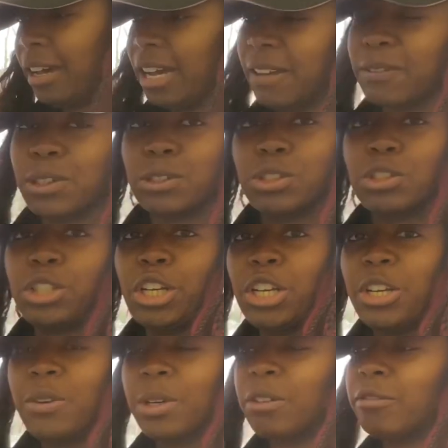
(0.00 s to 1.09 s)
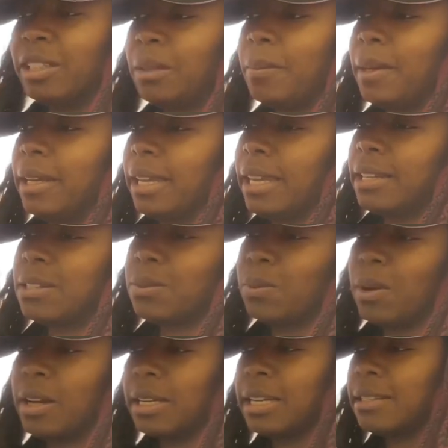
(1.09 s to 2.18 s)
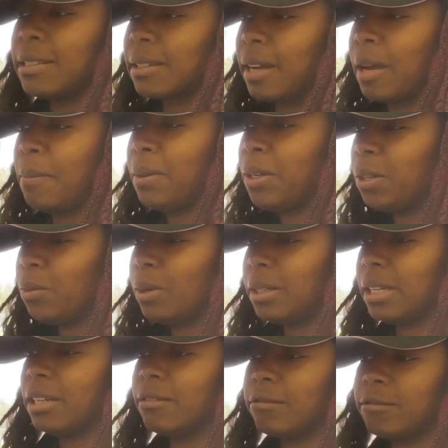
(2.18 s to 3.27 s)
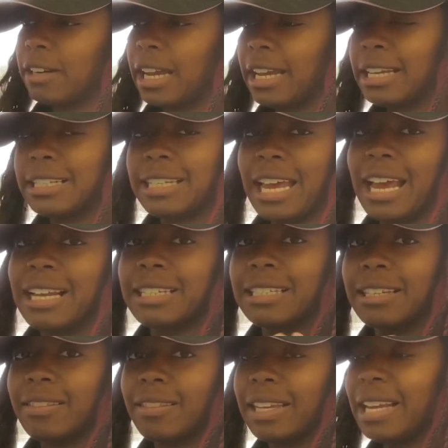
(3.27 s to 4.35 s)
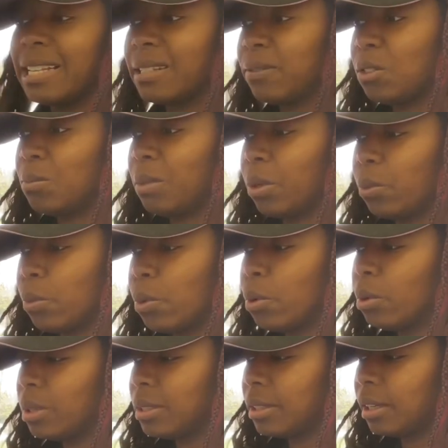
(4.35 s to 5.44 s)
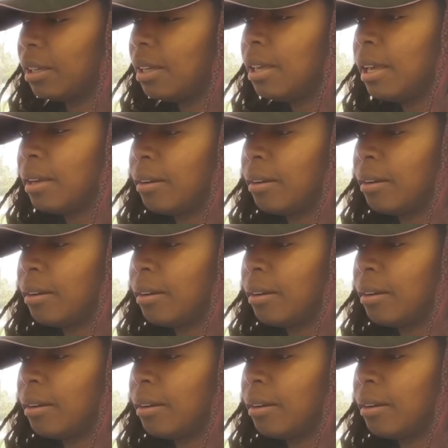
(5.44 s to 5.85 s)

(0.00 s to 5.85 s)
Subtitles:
I've got two Gorilla buckets, one in sky blue, one in red, and these are for my water.